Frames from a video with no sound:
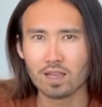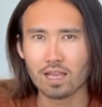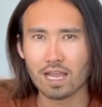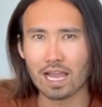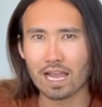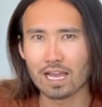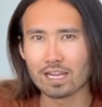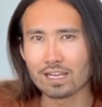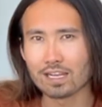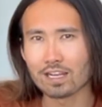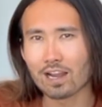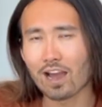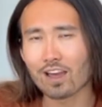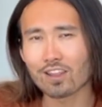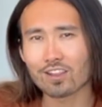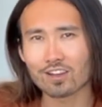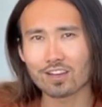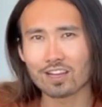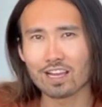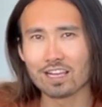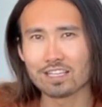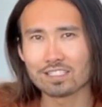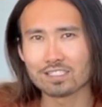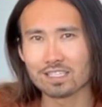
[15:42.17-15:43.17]
And in either
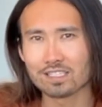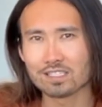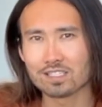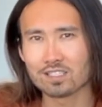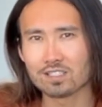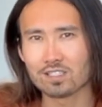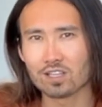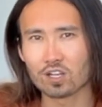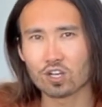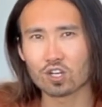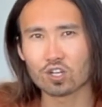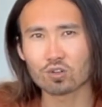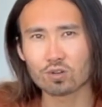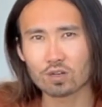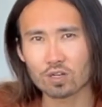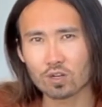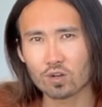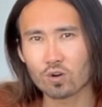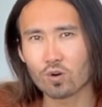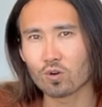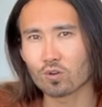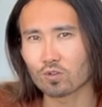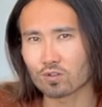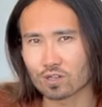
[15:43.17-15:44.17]
case, this is a
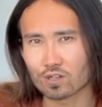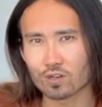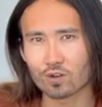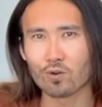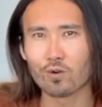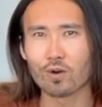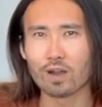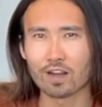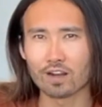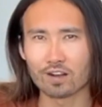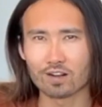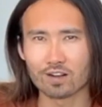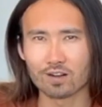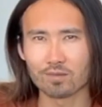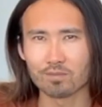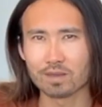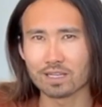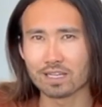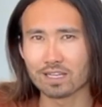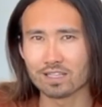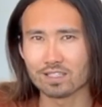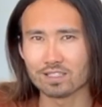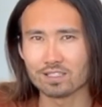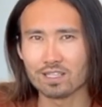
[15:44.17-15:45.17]
critical, critical error
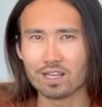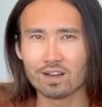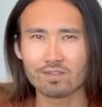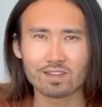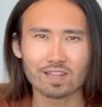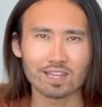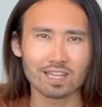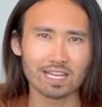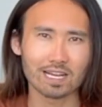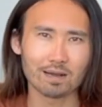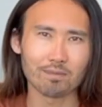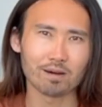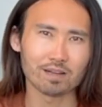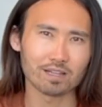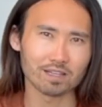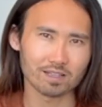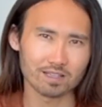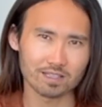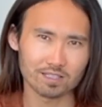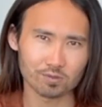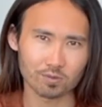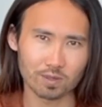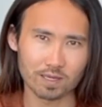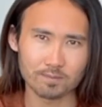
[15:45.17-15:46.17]
because you have to think about it
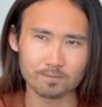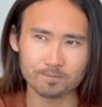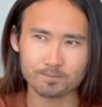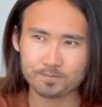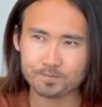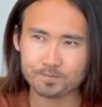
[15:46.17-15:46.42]
this way